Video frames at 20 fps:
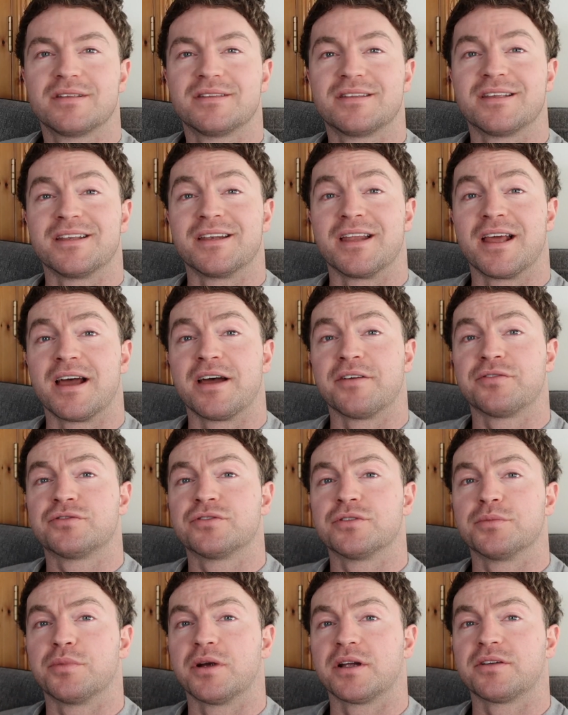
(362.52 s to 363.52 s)
Then
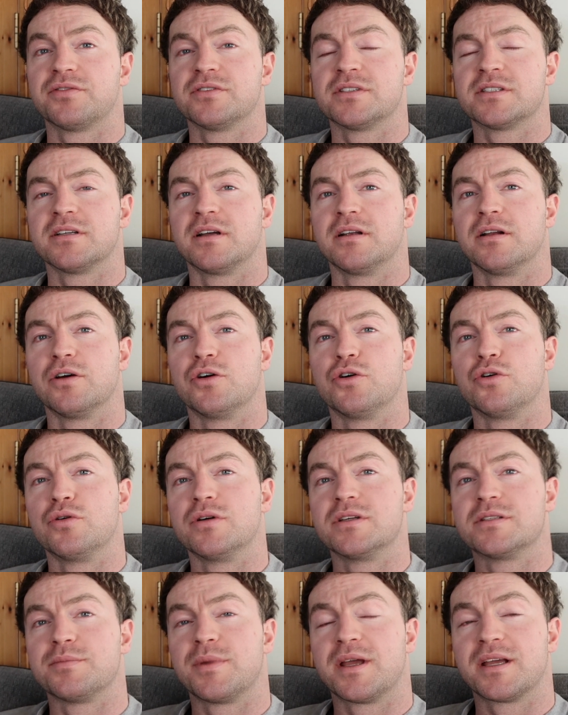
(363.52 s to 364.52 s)
after breakfast I'll
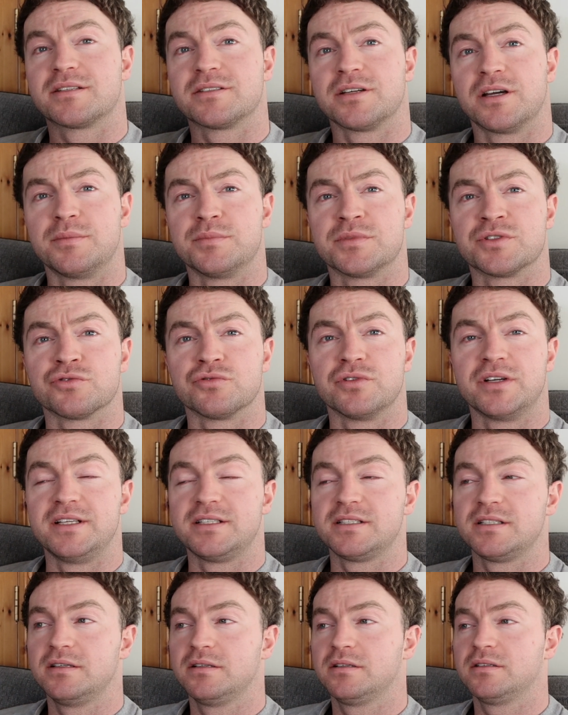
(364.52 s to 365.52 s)
always make time to
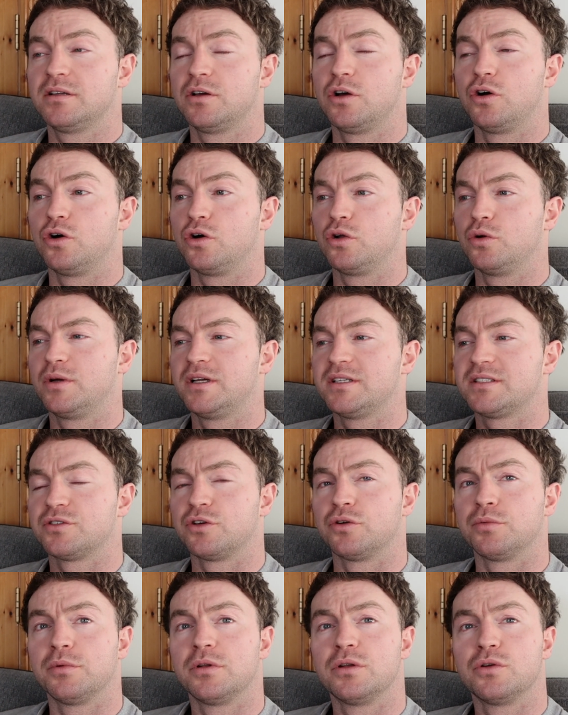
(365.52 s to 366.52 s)
read, always.
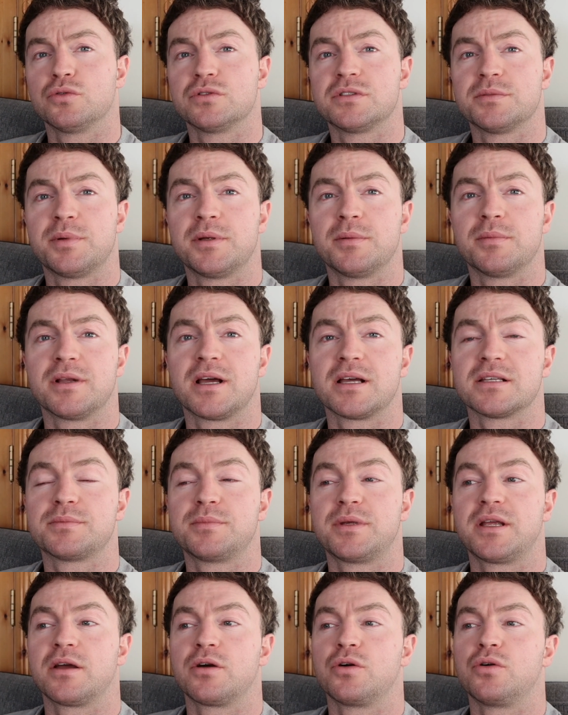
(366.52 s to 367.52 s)
So loads of people ask
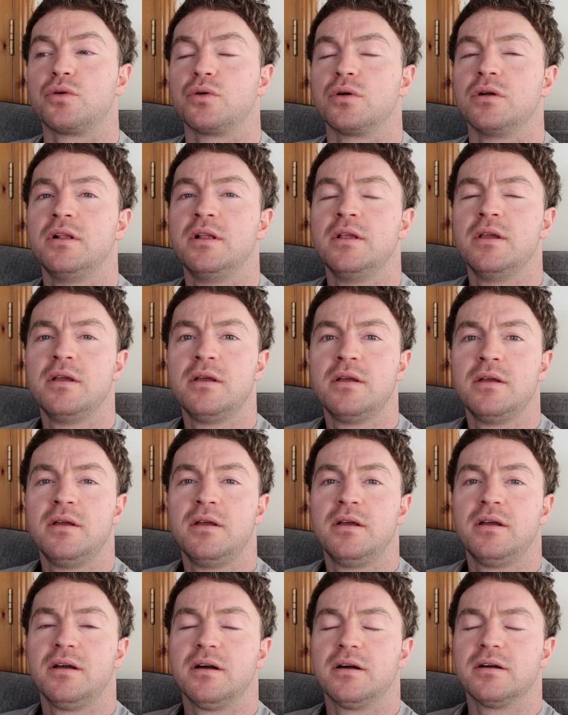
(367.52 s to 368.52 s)
me how
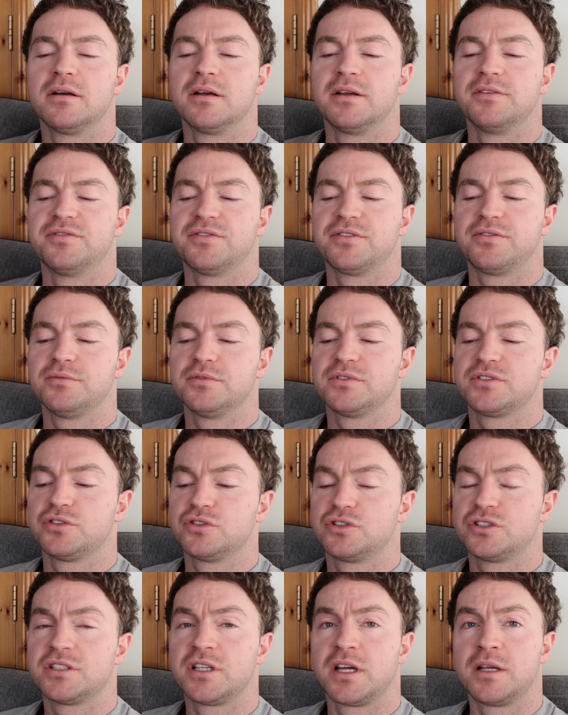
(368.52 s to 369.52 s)
I've
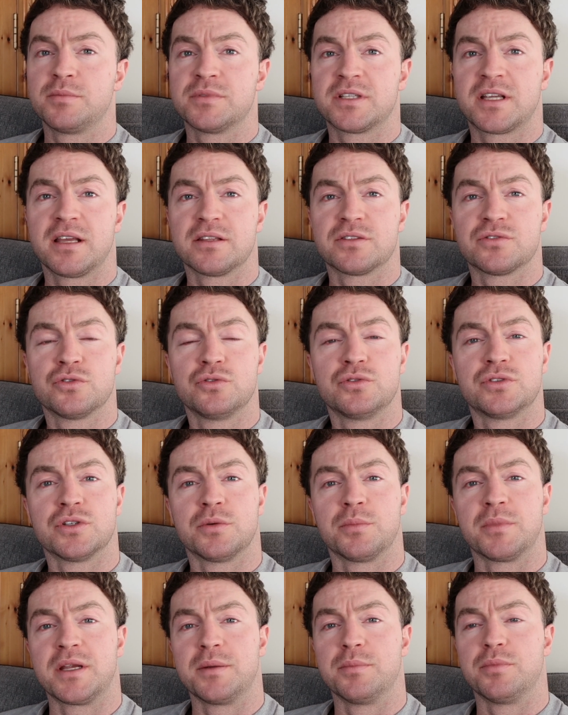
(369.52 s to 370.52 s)
such time to get through so
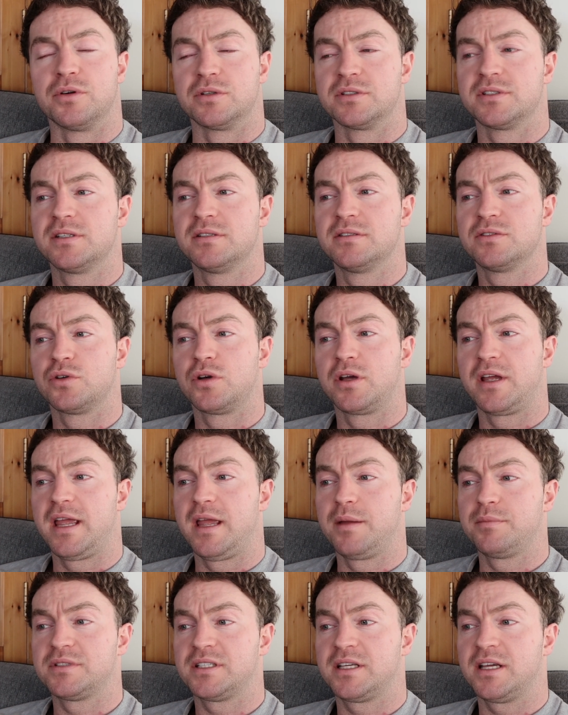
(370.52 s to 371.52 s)
many books. So I
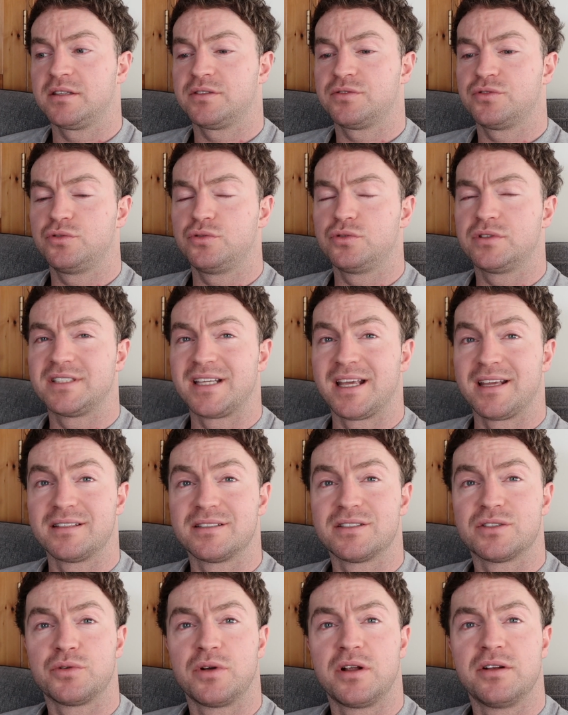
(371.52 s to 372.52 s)
aim to get through 10
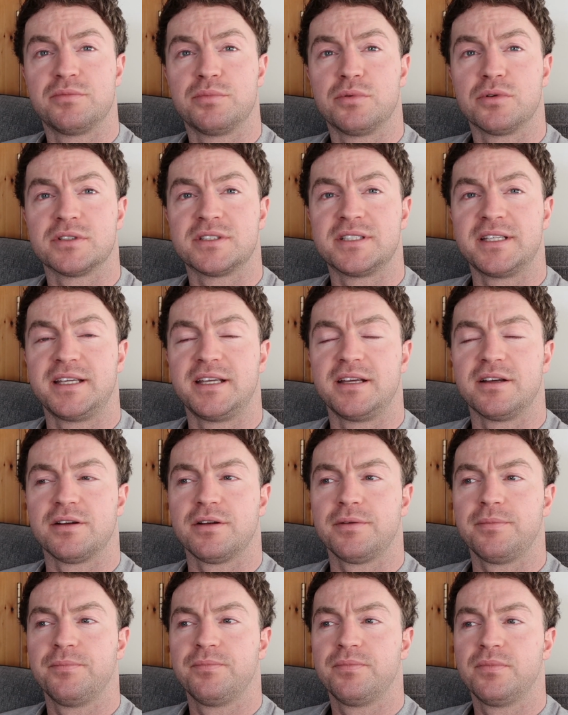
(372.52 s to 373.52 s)
to 12 books a
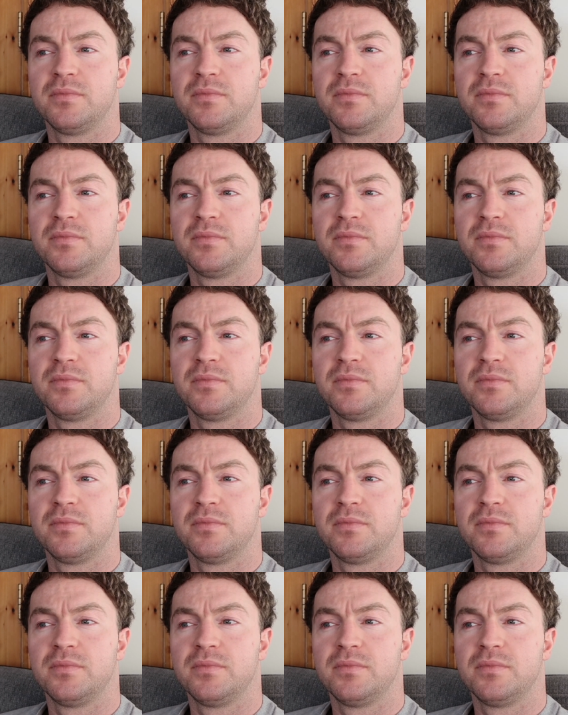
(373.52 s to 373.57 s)
year,